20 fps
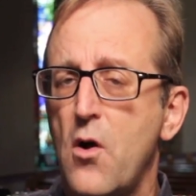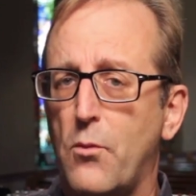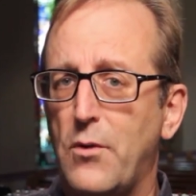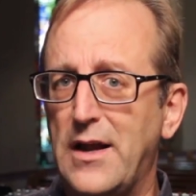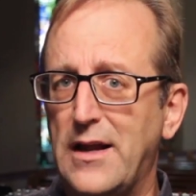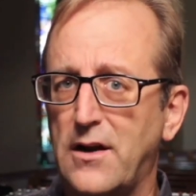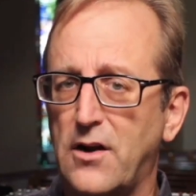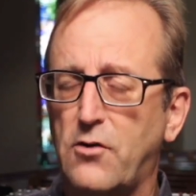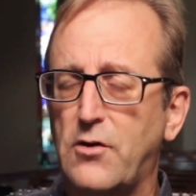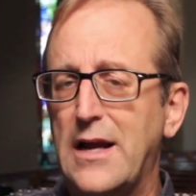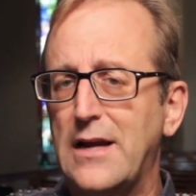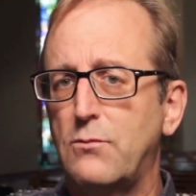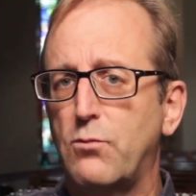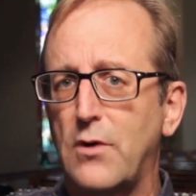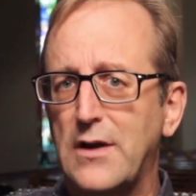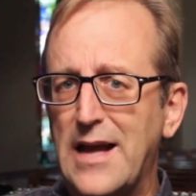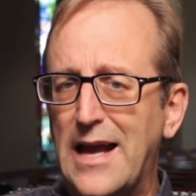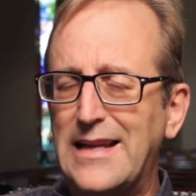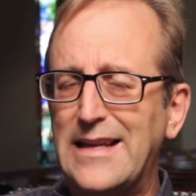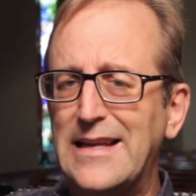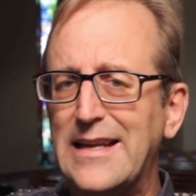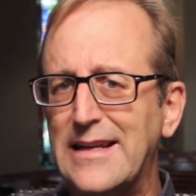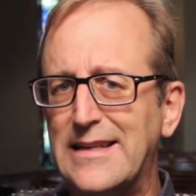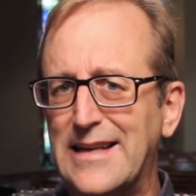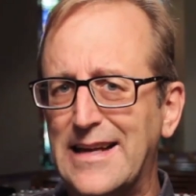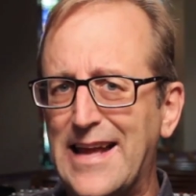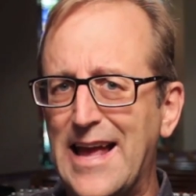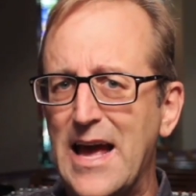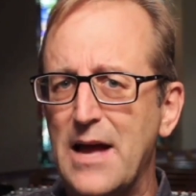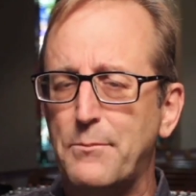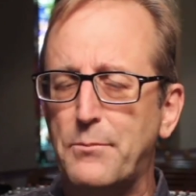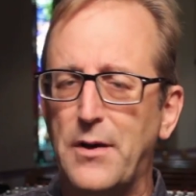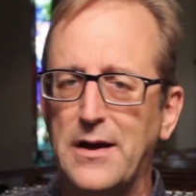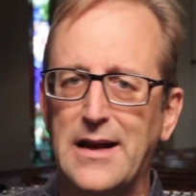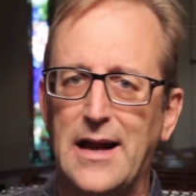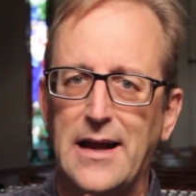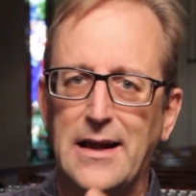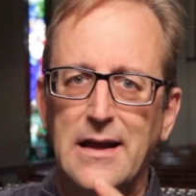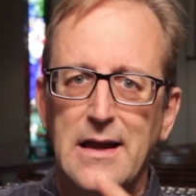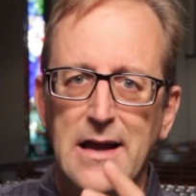We had agreed what I needed to get,
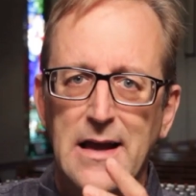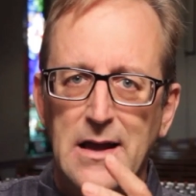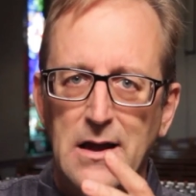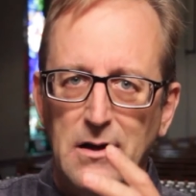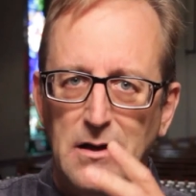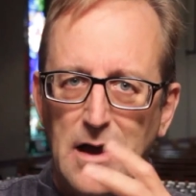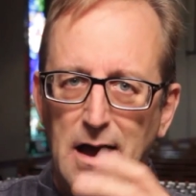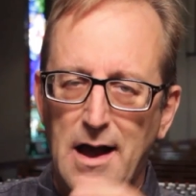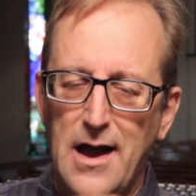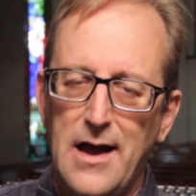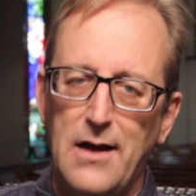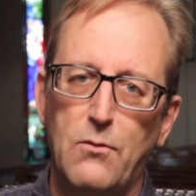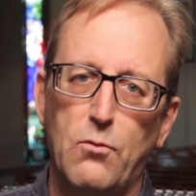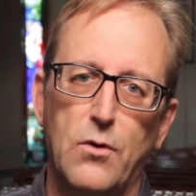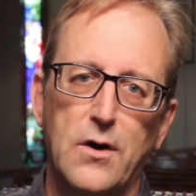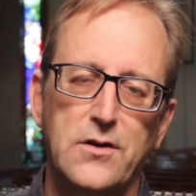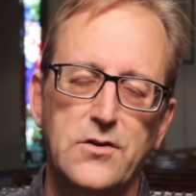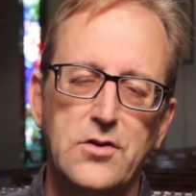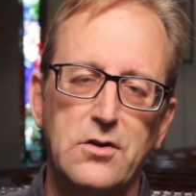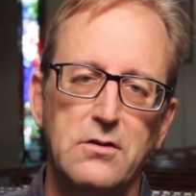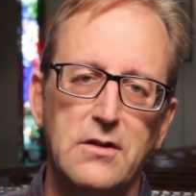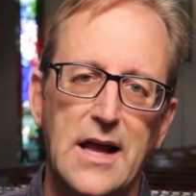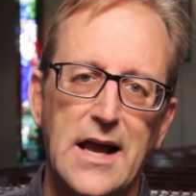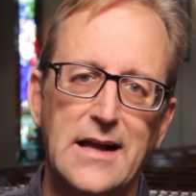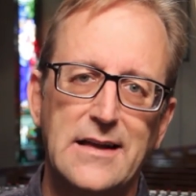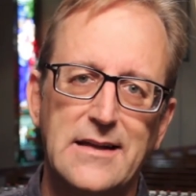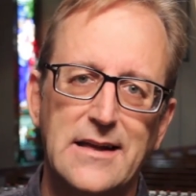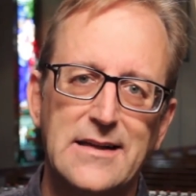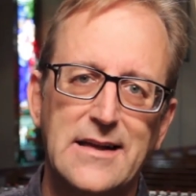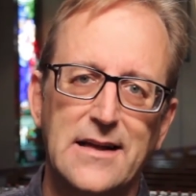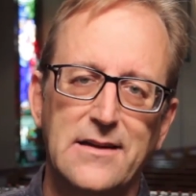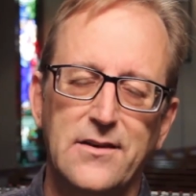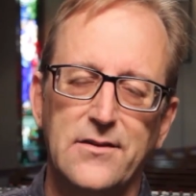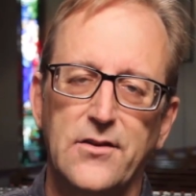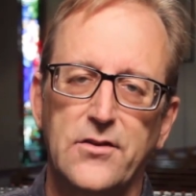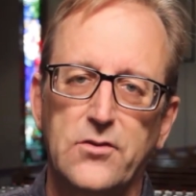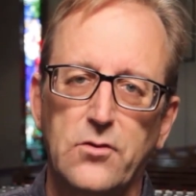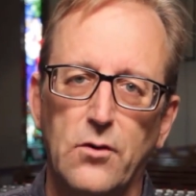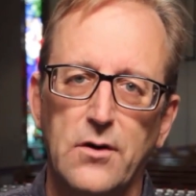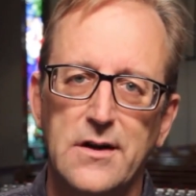but I uh, worked too late, didn't get to
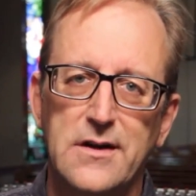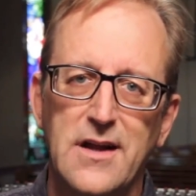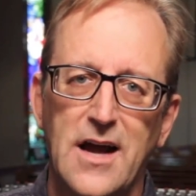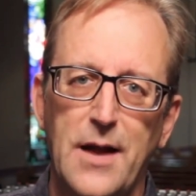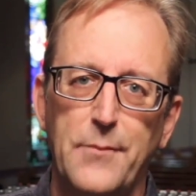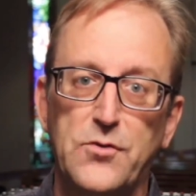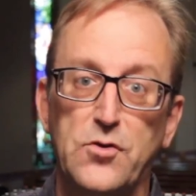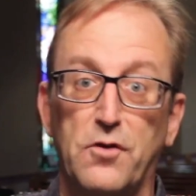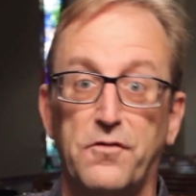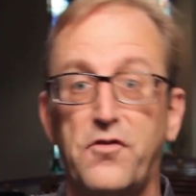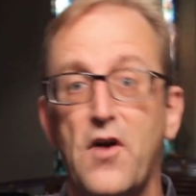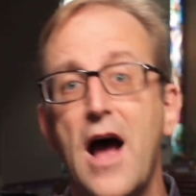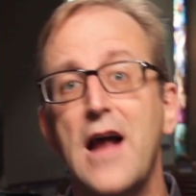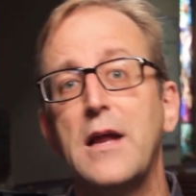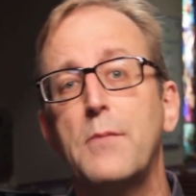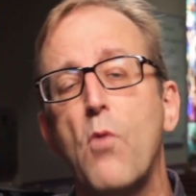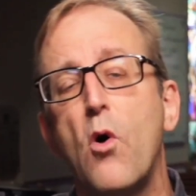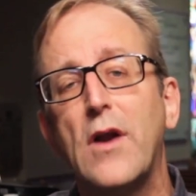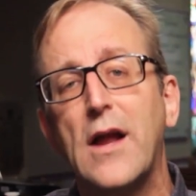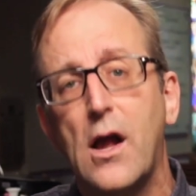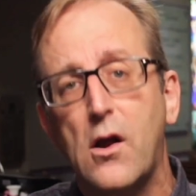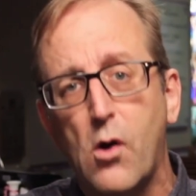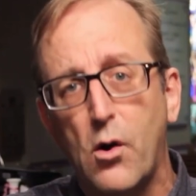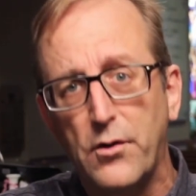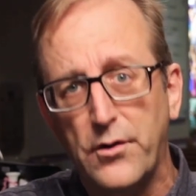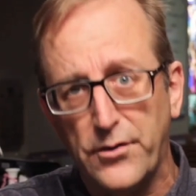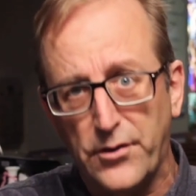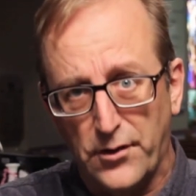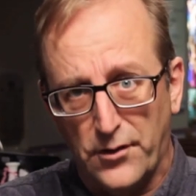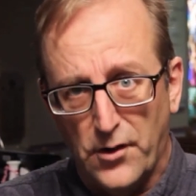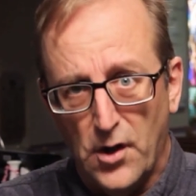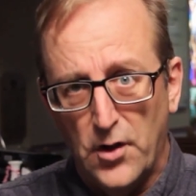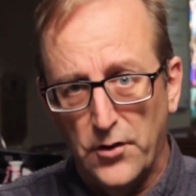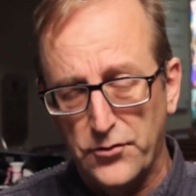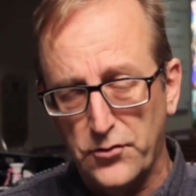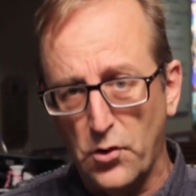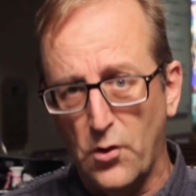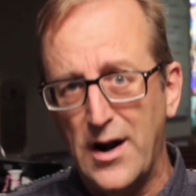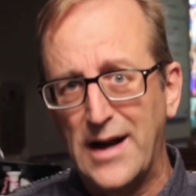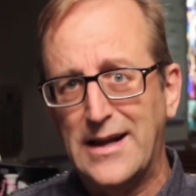the store in time. So Friday morning, I go to the
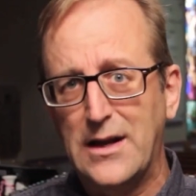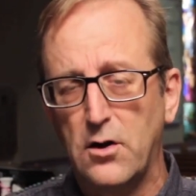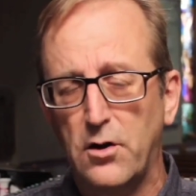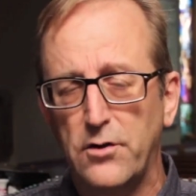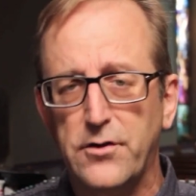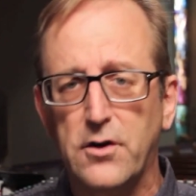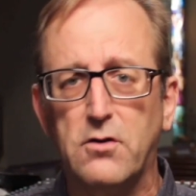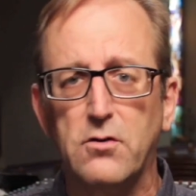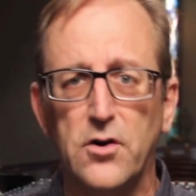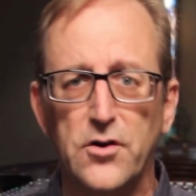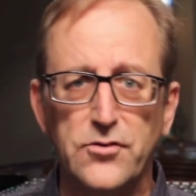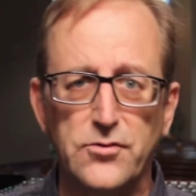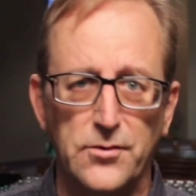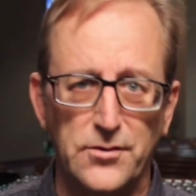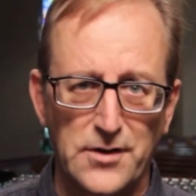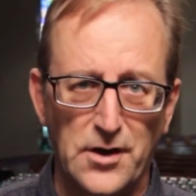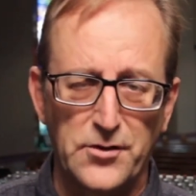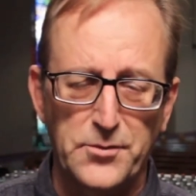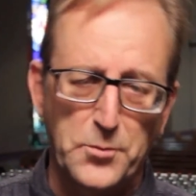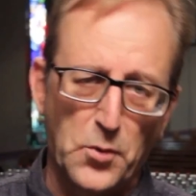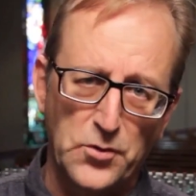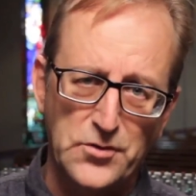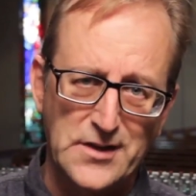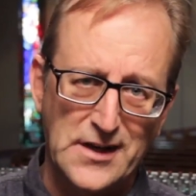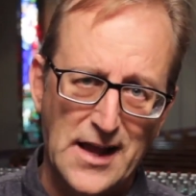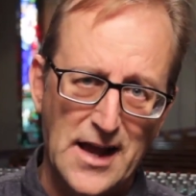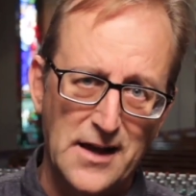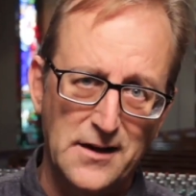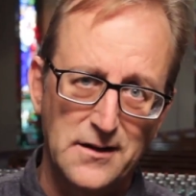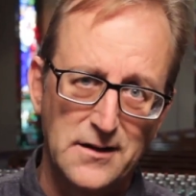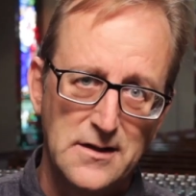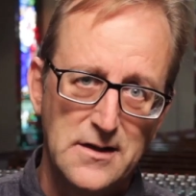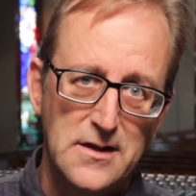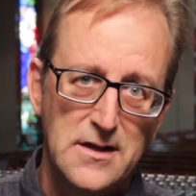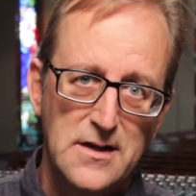store. I get all the groceries I was supposed to get.